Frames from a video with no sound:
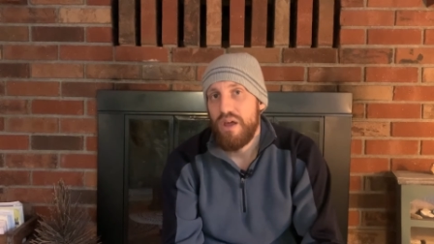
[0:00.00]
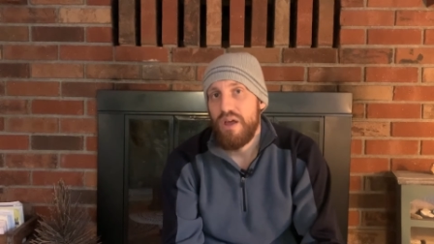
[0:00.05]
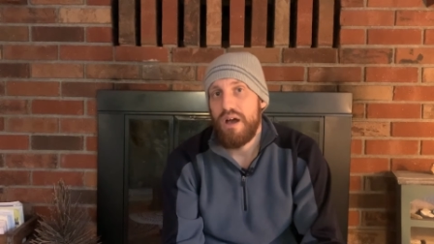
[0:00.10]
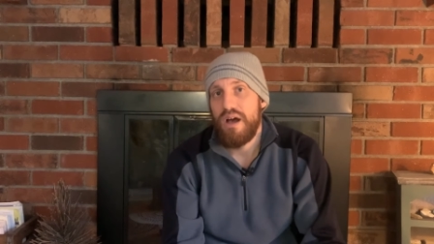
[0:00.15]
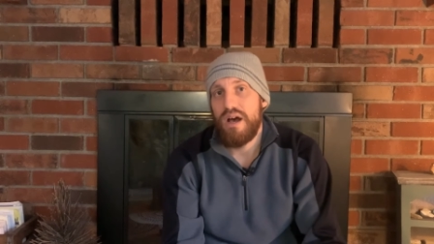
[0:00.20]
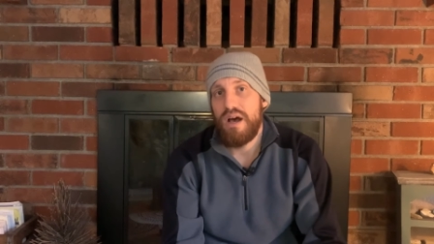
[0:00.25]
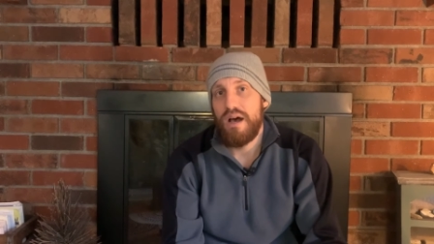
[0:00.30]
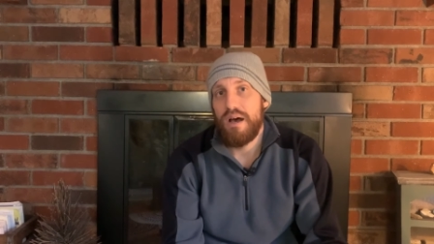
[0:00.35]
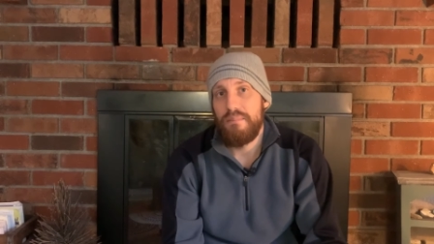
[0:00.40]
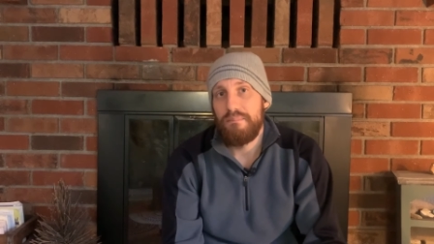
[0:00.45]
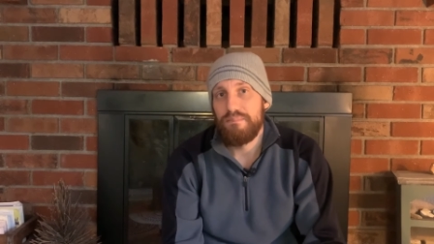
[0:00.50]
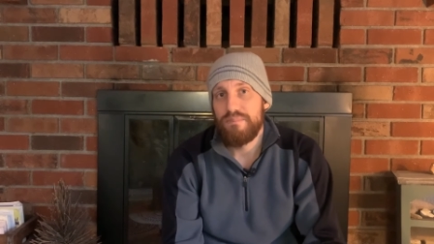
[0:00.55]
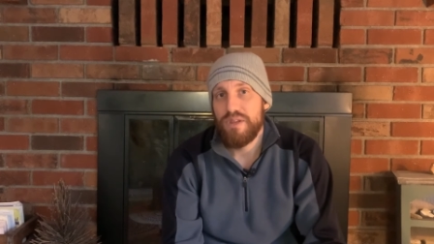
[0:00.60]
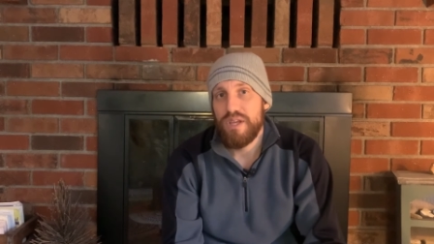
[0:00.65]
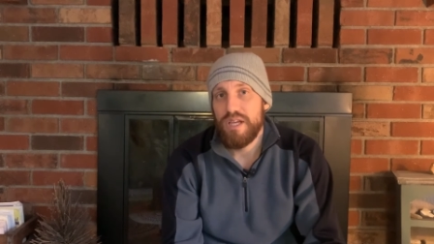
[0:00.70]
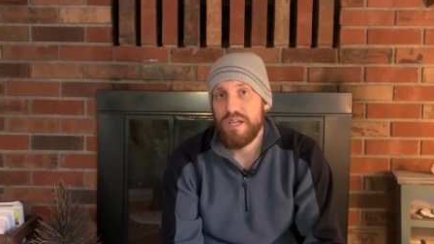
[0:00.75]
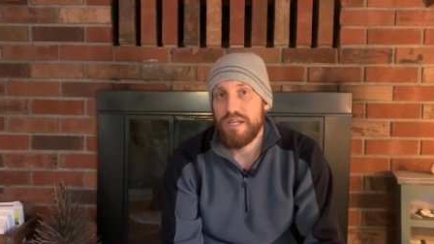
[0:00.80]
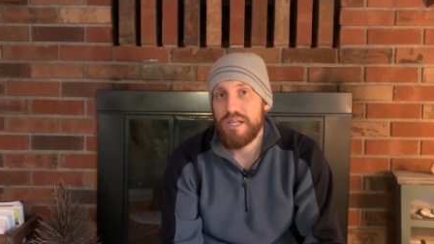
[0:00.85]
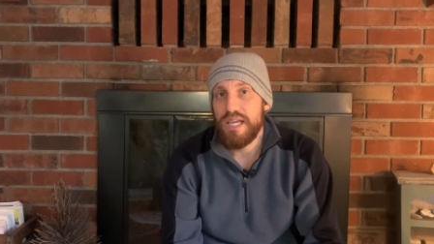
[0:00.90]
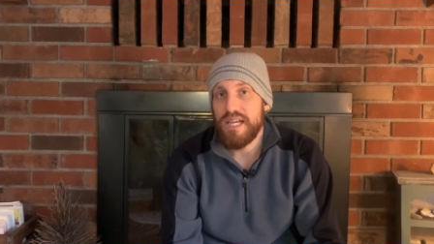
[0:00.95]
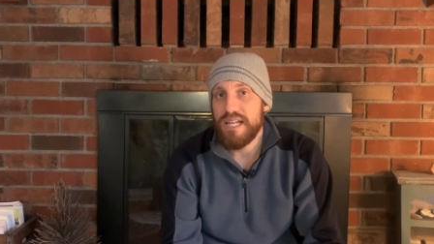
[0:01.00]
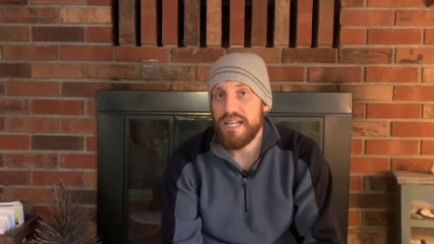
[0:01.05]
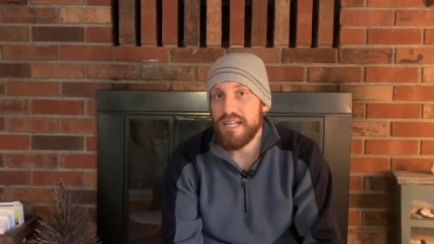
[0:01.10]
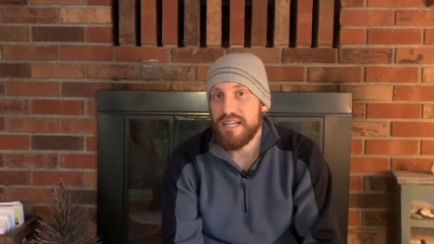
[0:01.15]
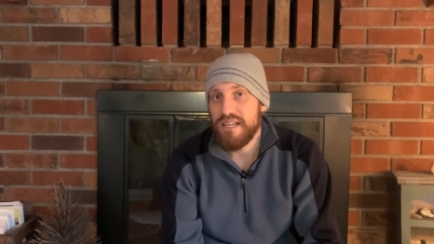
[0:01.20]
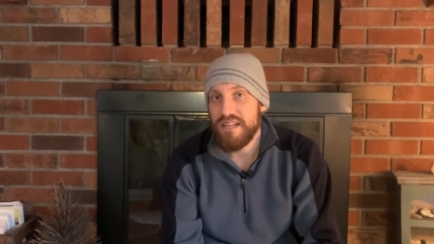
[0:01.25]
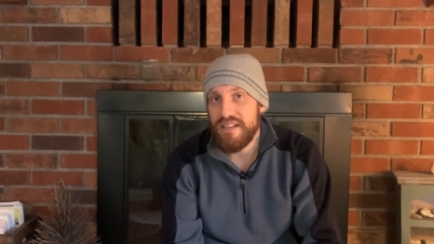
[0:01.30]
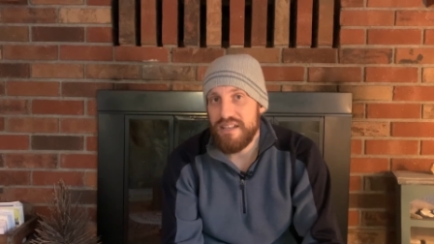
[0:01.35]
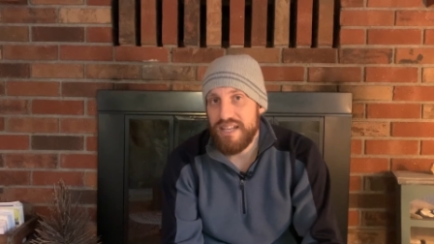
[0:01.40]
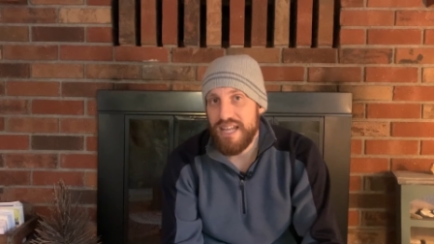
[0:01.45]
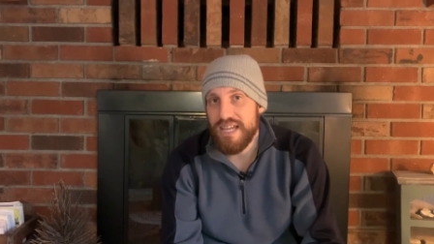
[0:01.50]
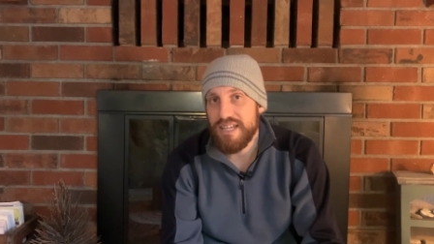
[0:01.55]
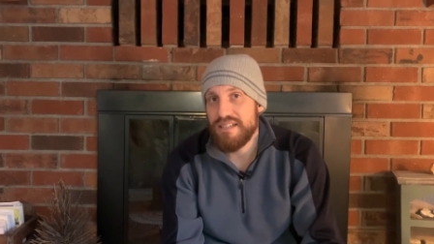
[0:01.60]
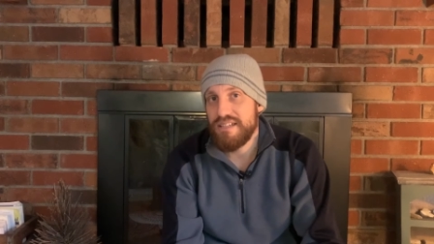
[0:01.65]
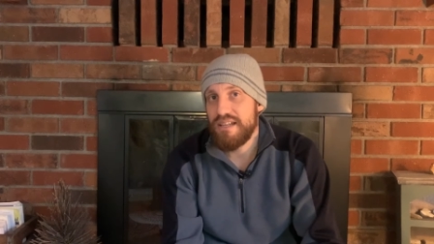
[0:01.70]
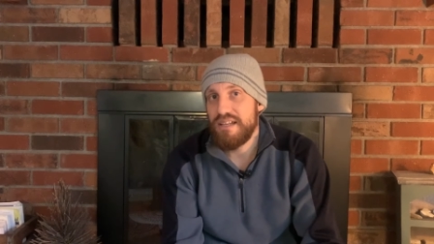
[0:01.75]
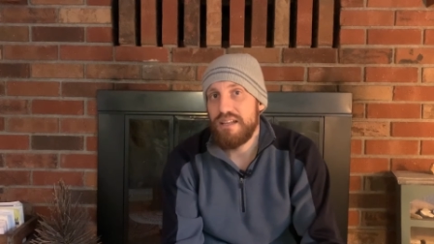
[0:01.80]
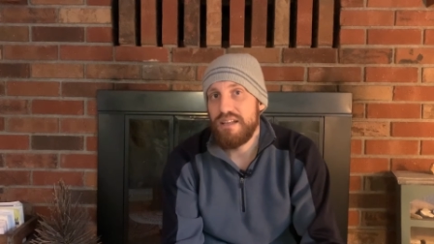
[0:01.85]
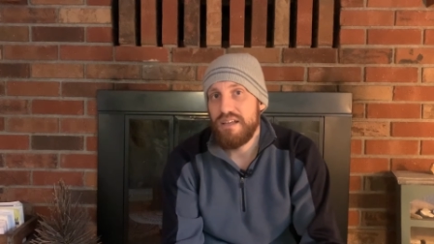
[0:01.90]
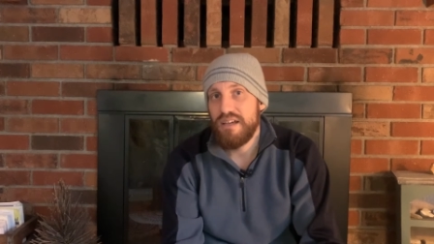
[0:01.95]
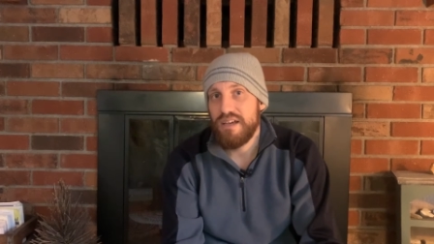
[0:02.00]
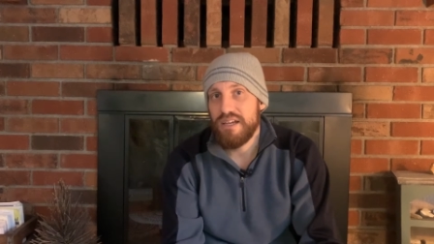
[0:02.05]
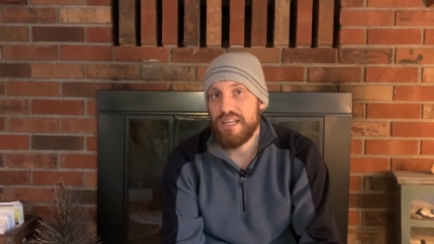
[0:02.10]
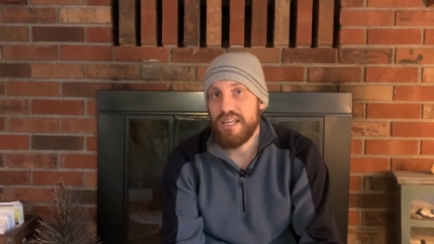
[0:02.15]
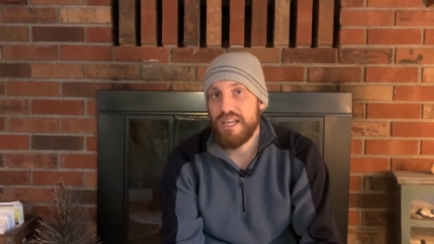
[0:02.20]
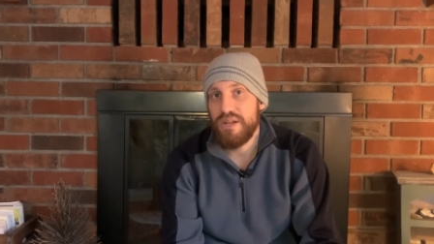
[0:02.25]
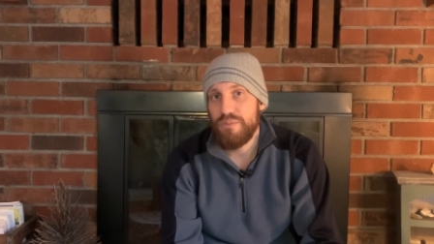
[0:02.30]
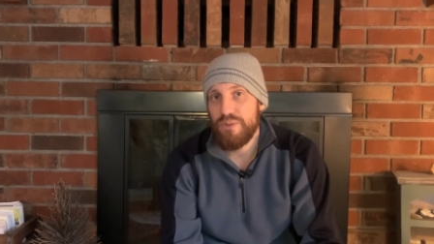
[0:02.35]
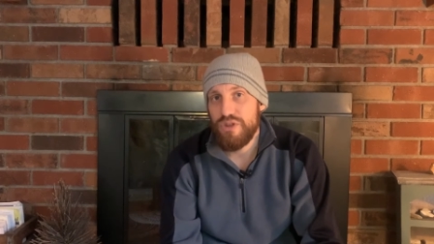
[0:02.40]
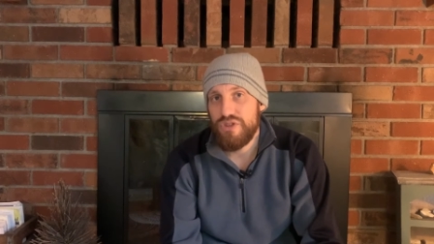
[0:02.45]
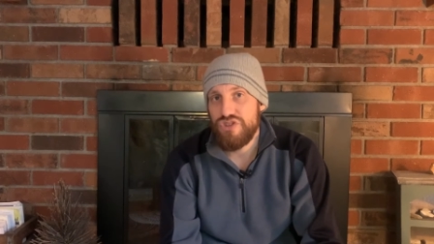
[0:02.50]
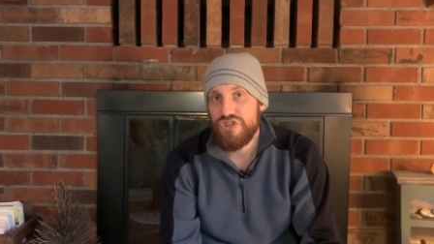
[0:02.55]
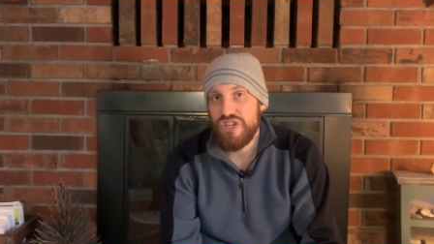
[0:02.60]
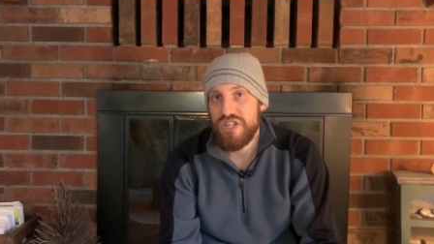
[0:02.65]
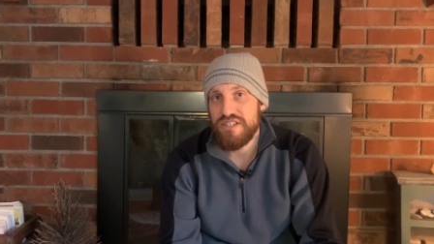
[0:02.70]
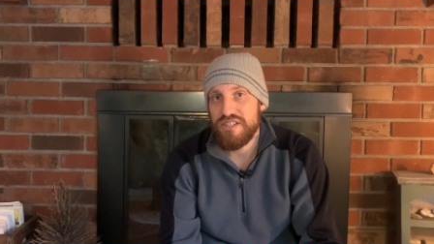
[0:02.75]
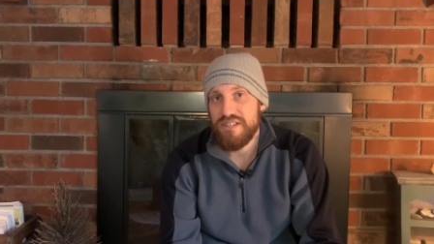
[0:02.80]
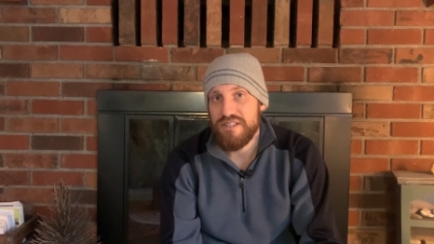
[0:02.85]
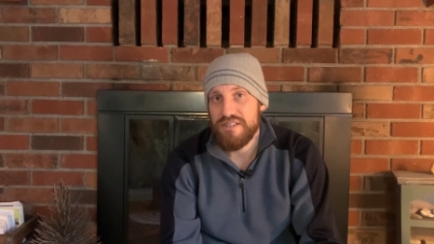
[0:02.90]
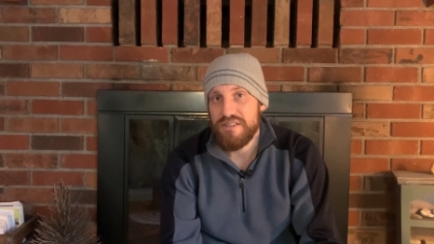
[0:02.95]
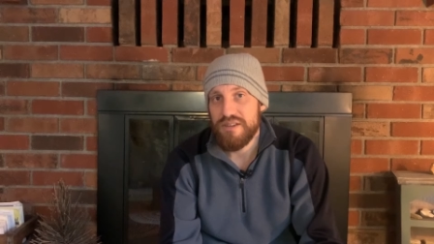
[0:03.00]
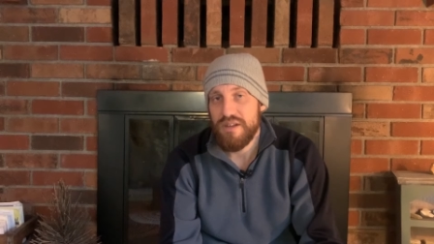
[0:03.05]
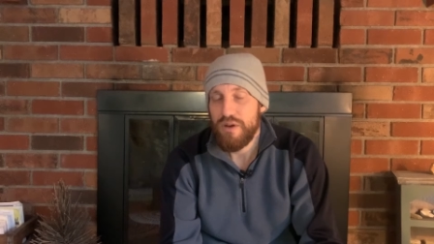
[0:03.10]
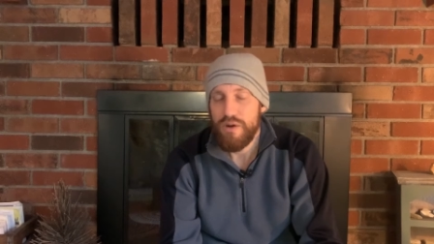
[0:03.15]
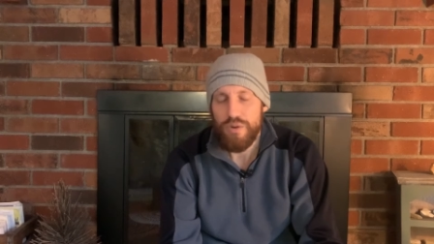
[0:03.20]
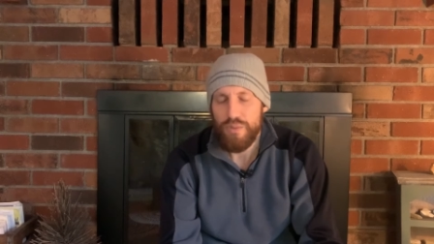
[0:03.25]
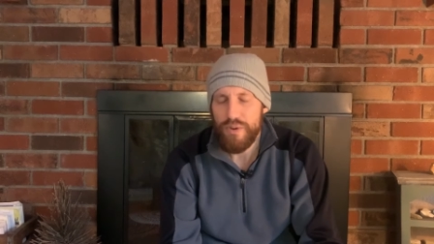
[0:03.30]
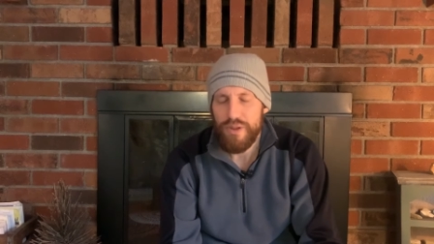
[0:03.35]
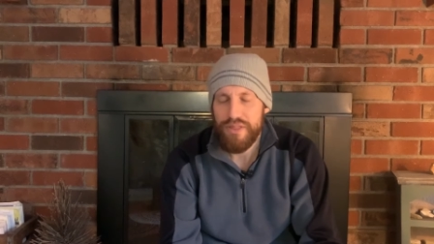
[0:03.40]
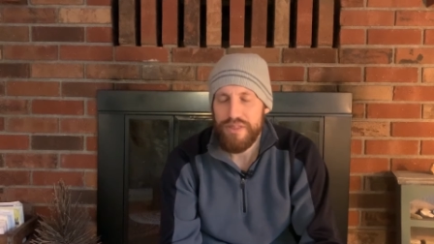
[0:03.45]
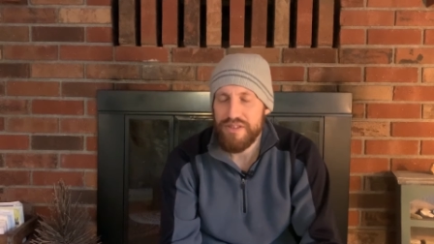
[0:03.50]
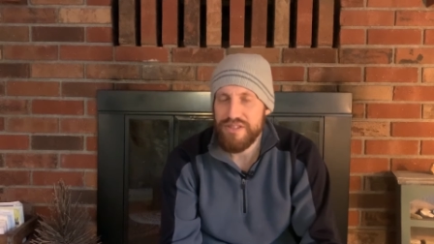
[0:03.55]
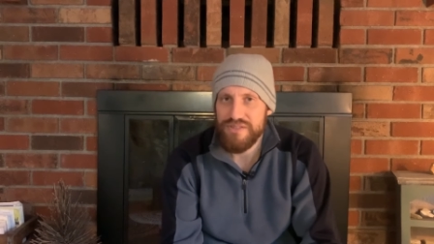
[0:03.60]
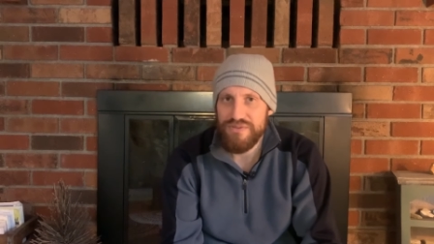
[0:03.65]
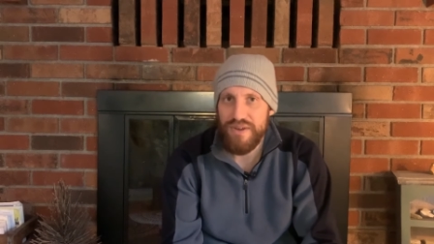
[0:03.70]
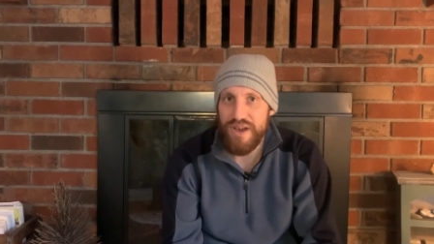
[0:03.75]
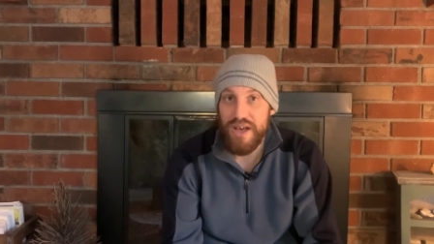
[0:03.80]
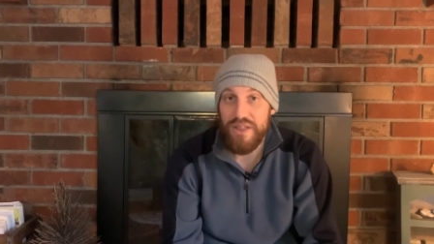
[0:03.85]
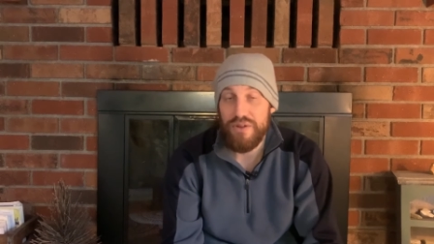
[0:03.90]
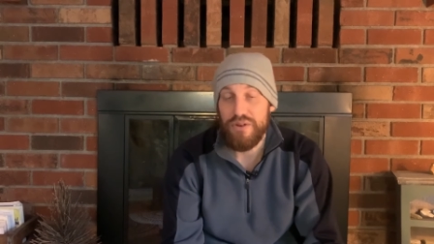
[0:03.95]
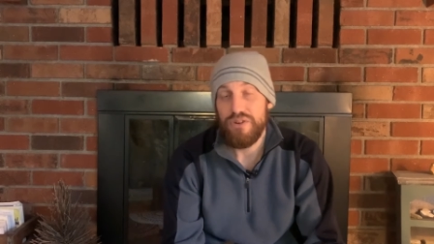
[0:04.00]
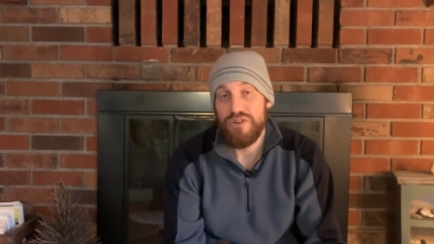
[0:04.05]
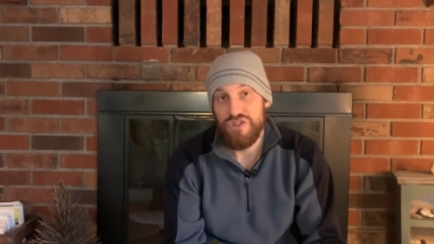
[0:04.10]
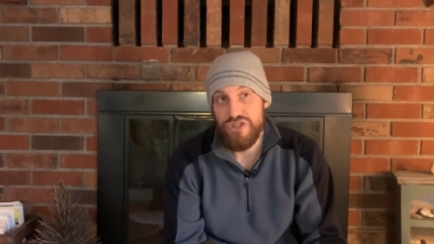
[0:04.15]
um, getting connected again with Jesus or with his Father.